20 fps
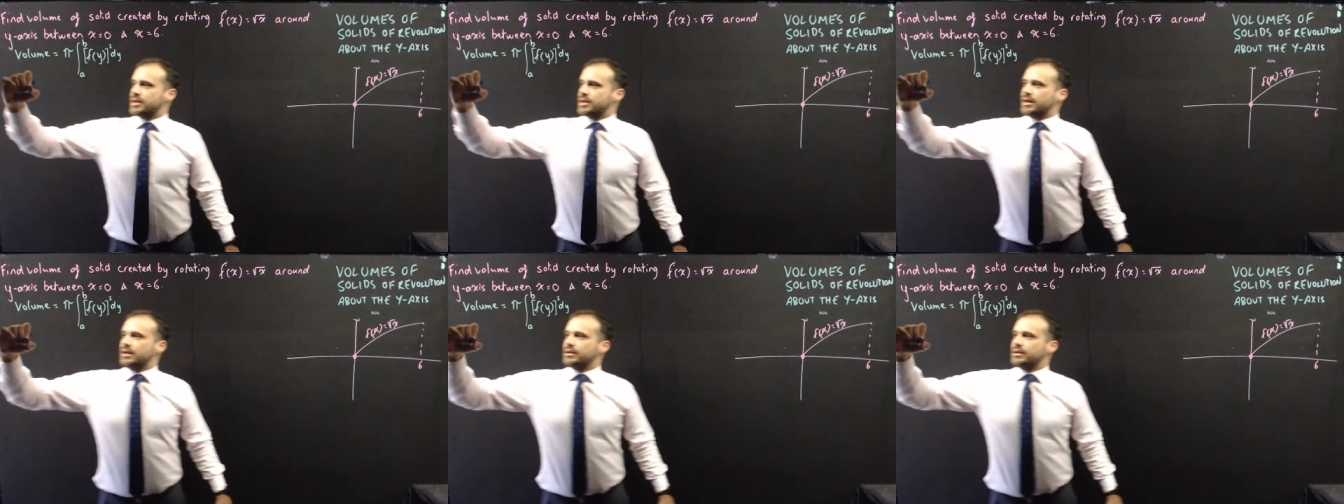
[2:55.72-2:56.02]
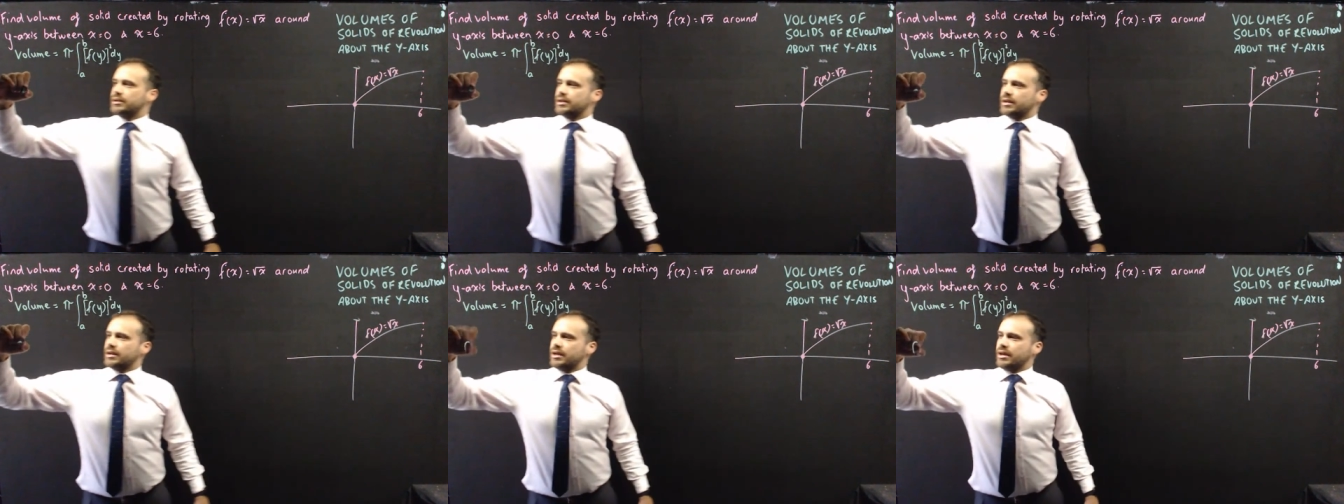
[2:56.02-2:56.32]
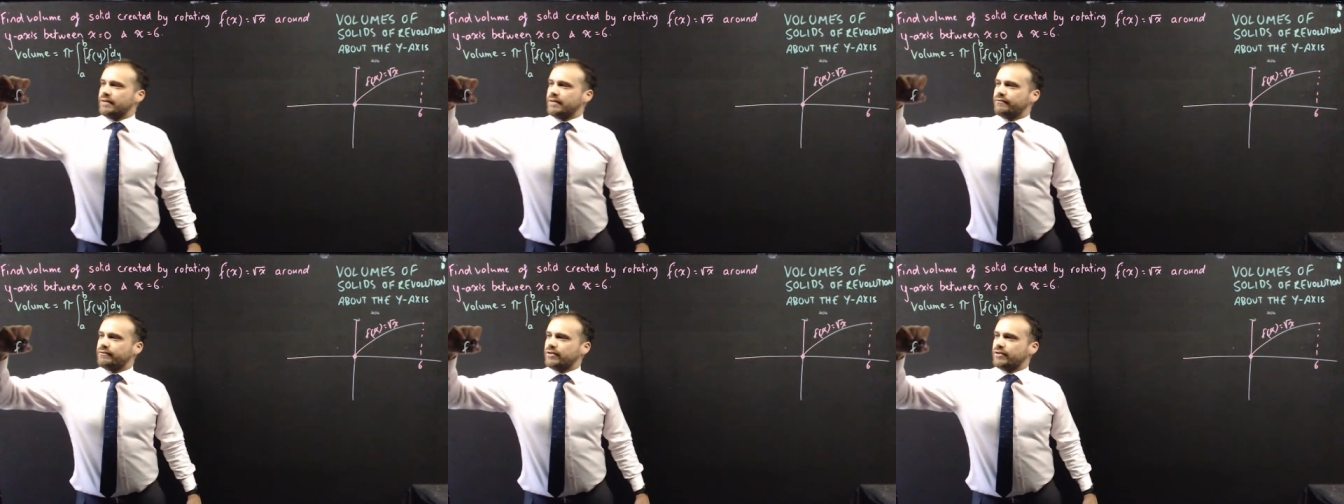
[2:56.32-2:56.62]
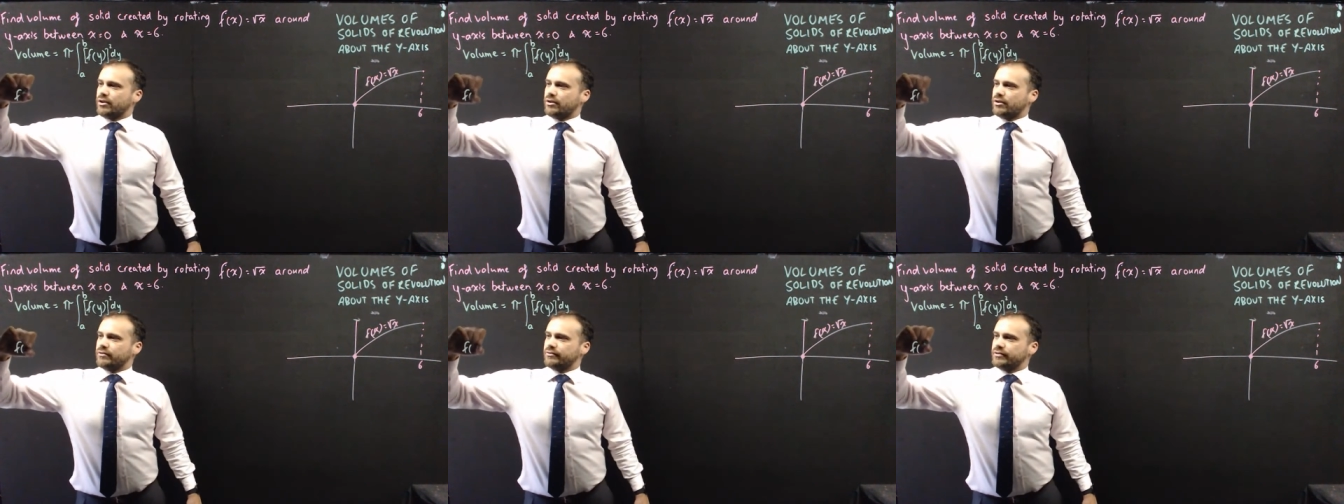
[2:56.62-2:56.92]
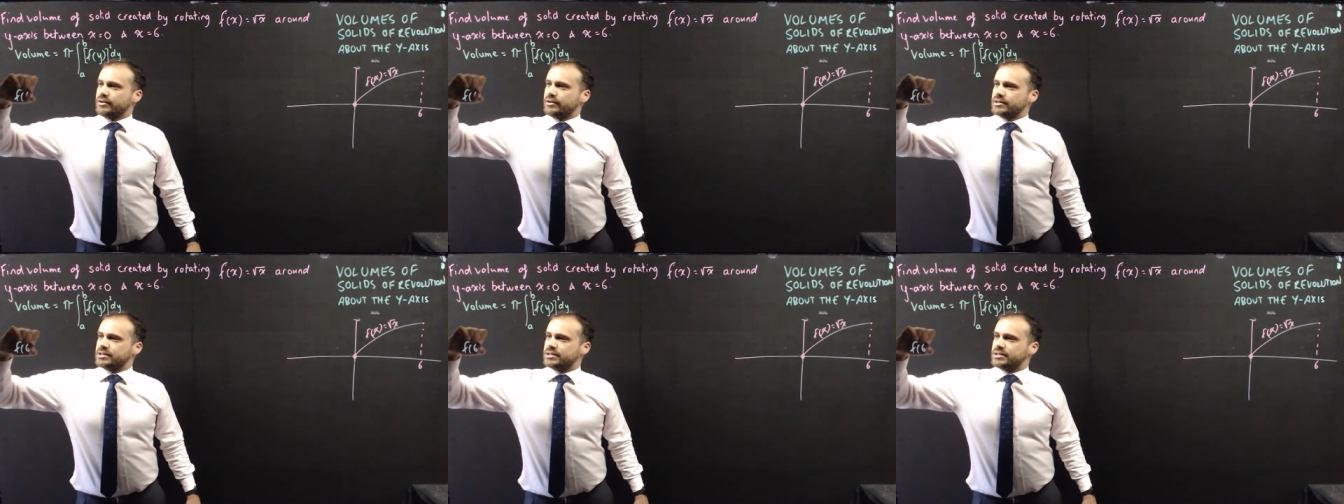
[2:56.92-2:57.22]
that f of
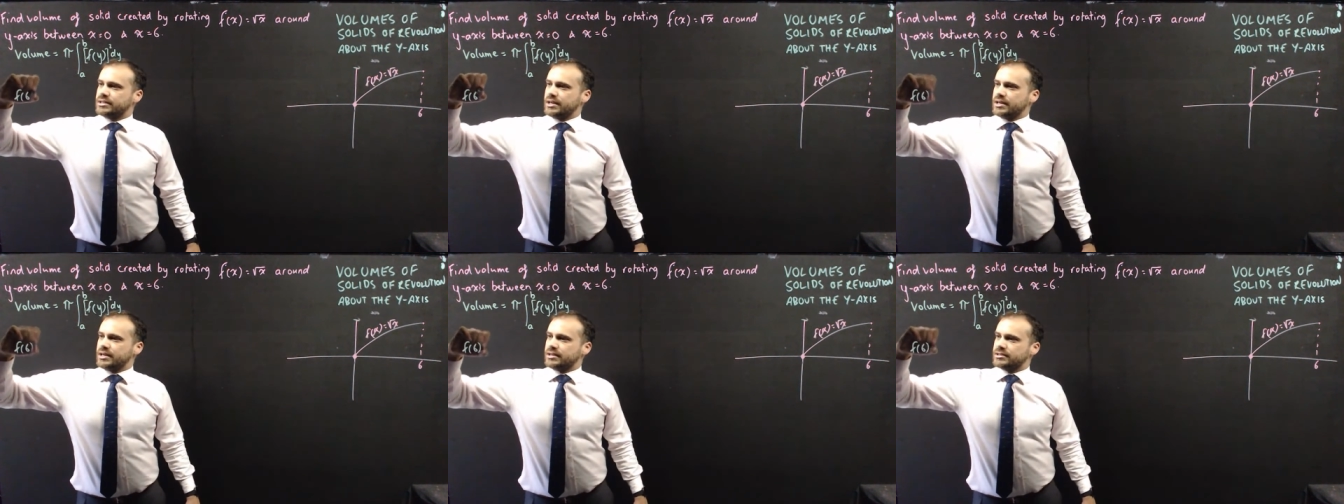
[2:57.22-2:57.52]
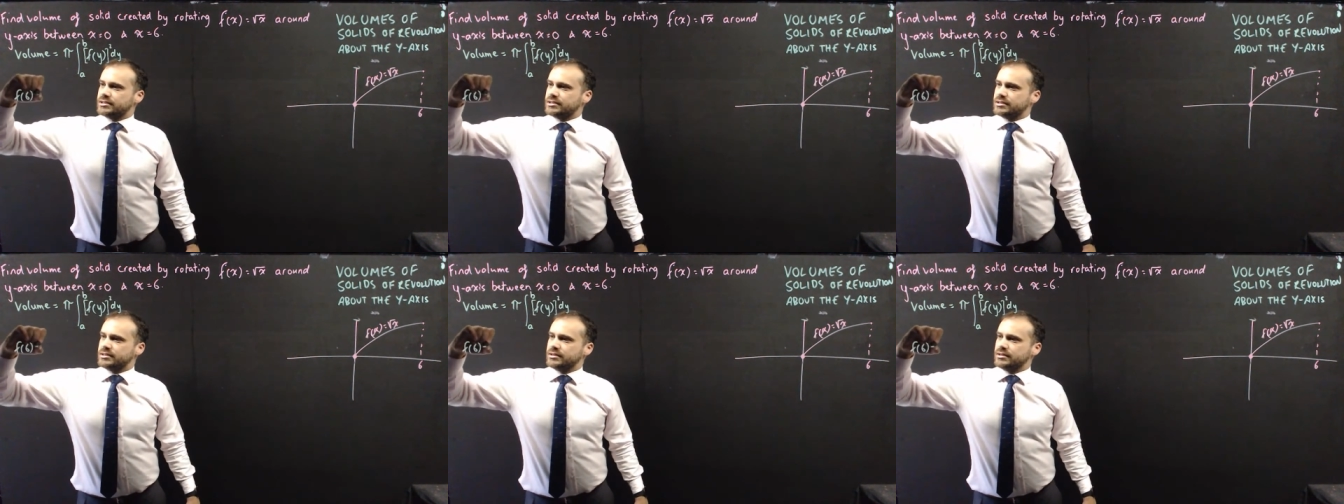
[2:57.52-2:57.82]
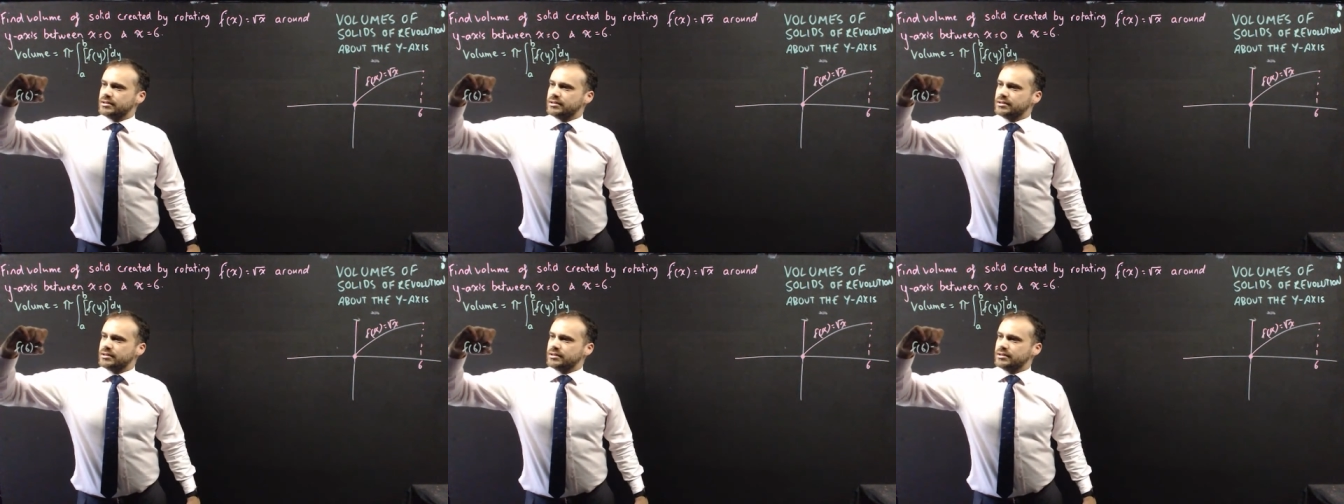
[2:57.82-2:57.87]
6